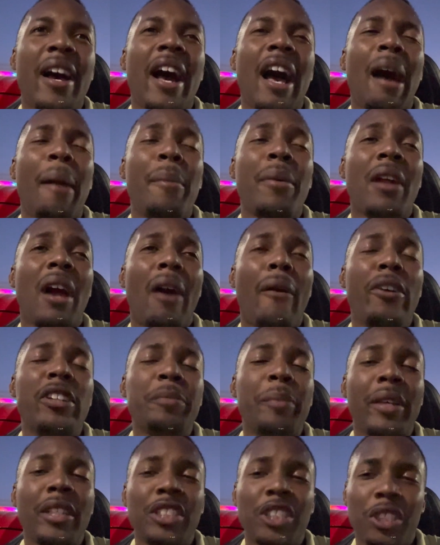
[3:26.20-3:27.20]
I'm gonna always
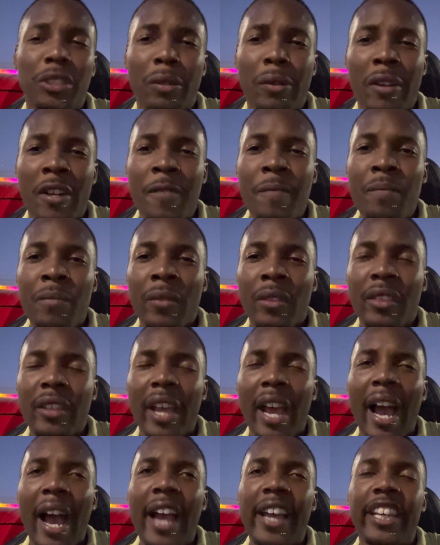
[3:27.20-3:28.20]
make sure
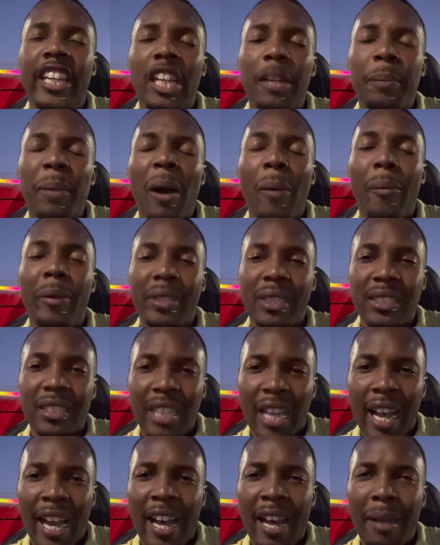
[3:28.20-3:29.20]
that I keep up with the
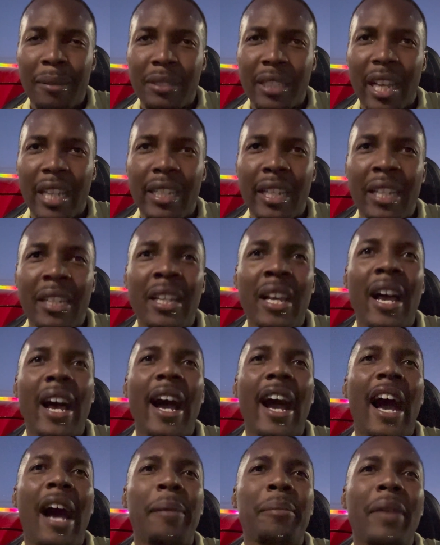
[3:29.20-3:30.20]
times and then
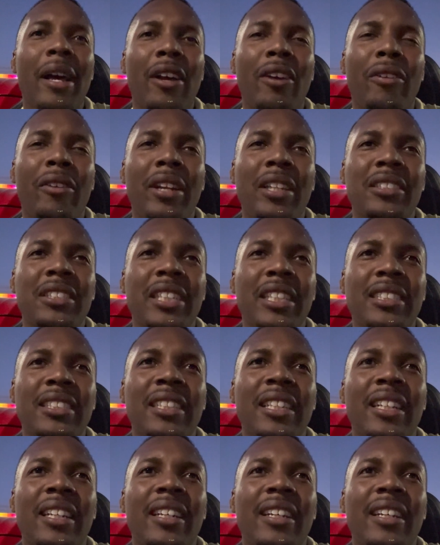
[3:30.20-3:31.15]
I'm not gonna just,